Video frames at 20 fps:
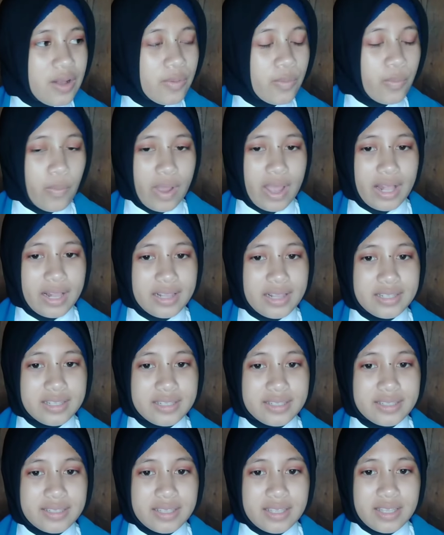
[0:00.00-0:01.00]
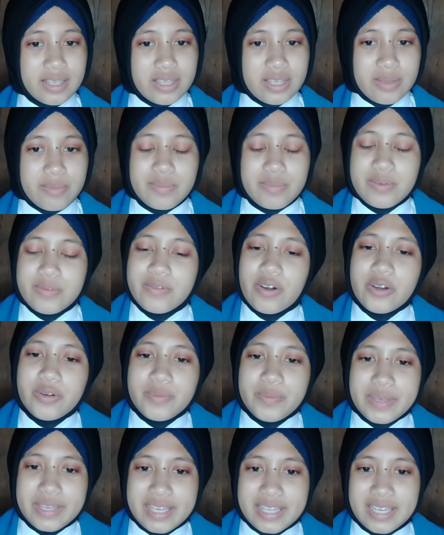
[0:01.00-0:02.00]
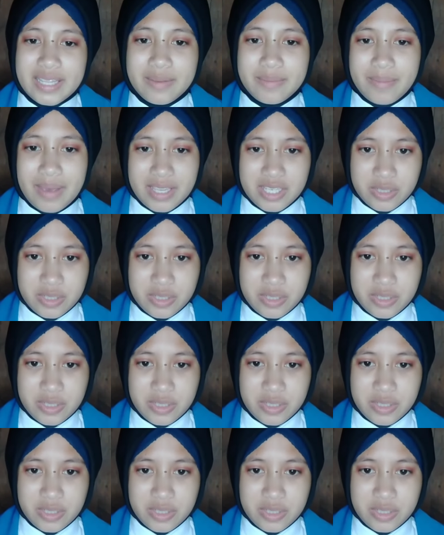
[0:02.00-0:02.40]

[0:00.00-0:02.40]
Well, before beginning my